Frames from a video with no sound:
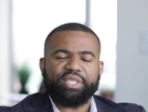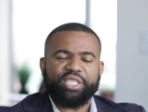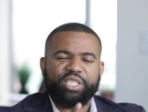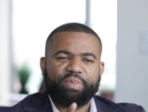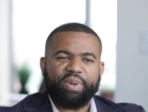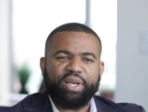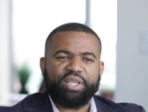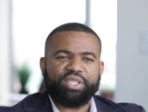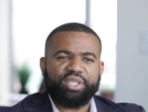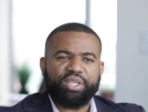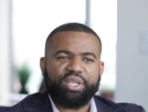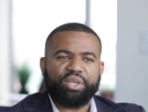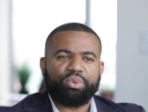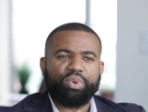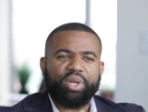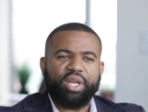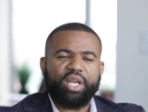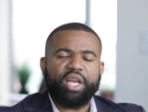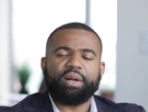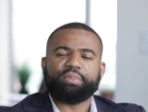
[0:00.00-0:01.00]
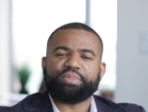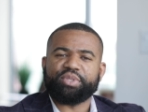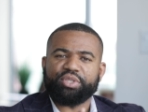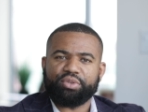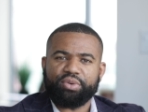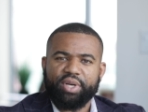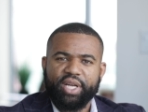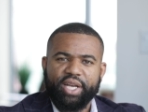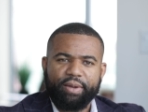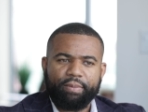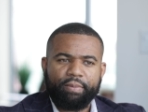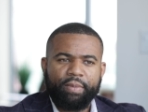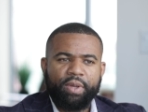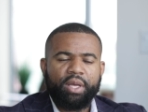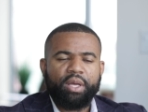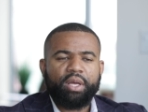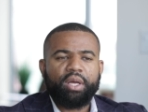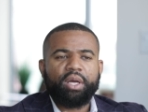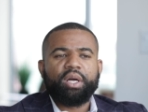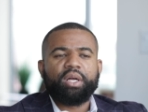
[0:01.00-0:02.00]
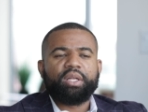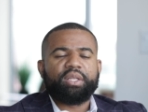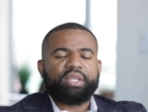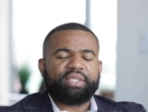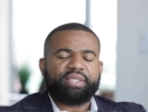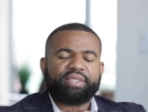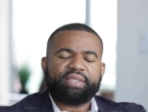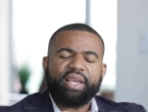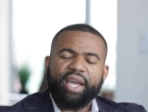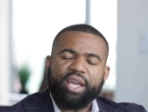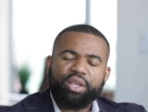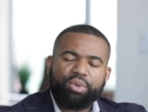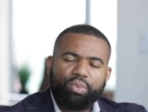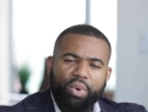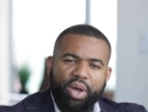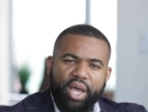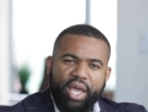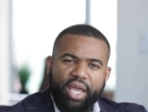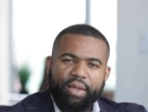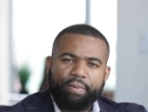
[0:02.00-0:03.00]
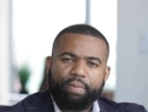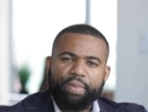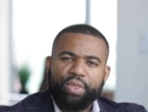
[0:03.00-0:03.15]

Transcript: especially when it comes to credit. The second way